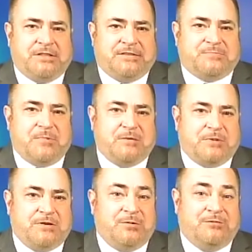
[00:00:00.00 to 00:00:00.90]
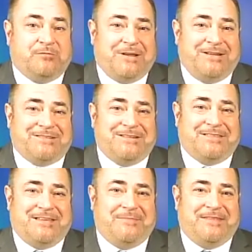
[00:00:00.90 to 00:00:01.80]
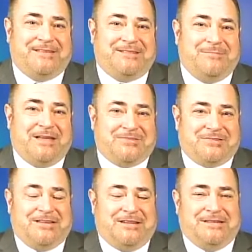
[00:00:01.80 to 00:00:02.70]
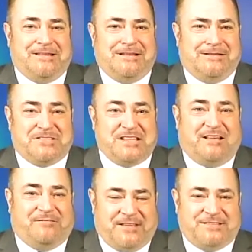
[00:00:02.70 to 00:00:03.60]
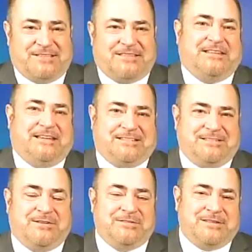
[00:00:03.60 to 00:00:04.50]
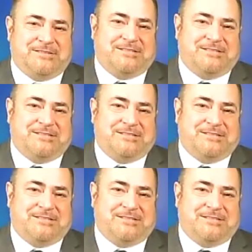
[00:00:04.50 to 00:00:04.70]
this might be new information to them, that dementia in itself isn't the diagnosis.